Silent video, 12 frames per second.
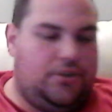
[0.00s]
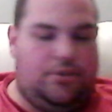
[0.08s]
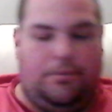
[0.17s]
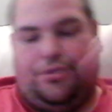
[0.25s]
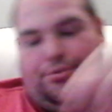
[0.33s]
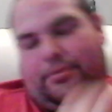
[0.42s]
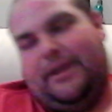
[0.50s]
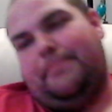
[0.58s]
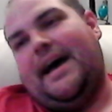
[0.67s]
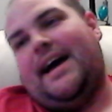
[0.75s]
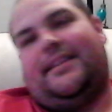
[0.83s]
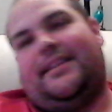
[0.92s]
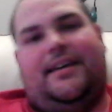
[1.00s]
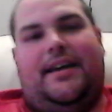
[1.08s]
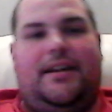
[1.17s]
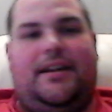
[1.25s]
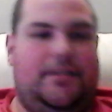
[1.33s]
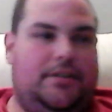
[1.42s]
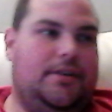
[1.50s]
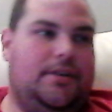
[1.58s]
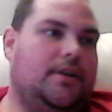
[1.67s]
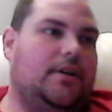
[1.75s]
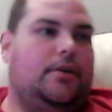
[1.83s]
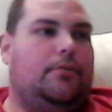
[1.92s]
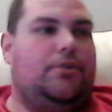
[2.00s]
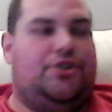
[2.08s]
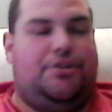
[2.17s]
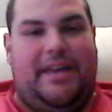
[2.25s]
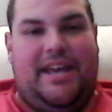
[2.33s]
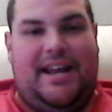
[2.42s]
So we're 3 packs in. We should